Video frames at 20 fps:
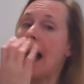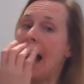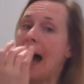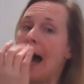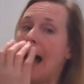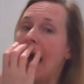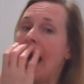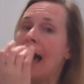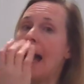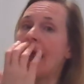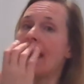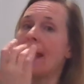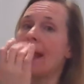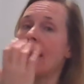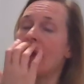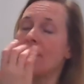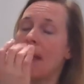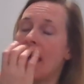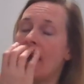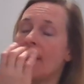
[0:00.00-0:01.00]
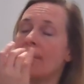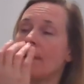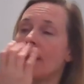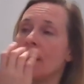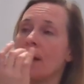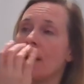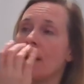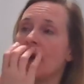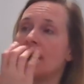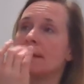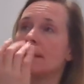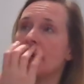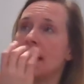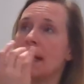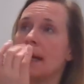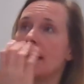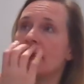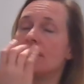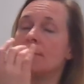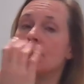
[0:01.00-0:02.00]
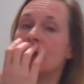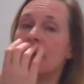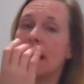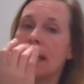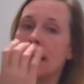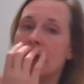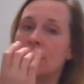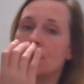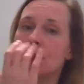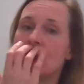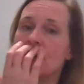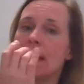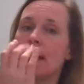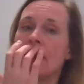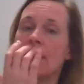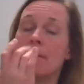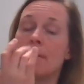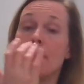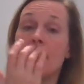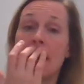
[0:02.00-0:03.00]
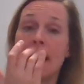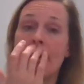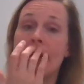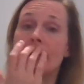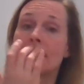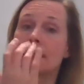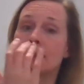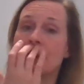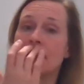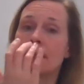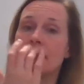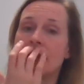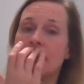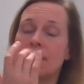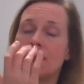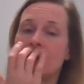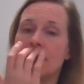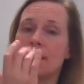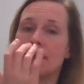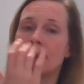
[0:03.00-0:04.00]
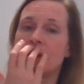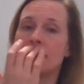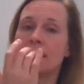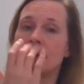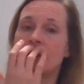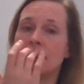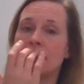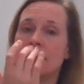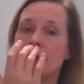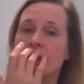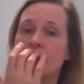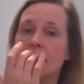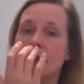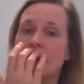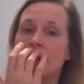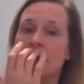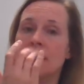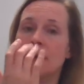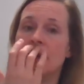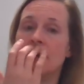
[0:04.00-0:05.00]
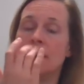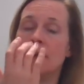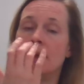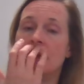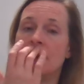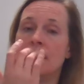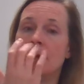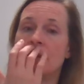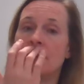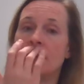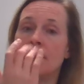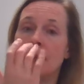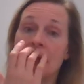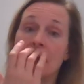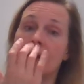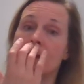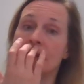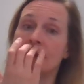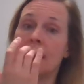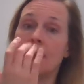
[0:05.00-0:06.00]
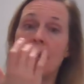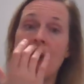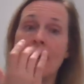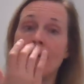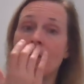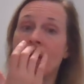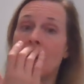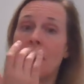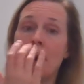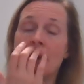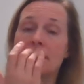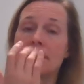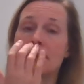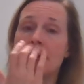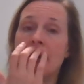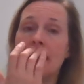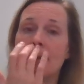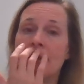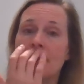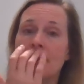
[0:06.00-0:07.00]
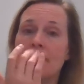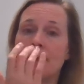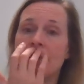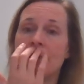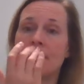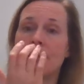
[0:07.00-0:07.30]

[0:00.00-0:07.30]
I am having a hard time changing my expectations because I'm having a hard time.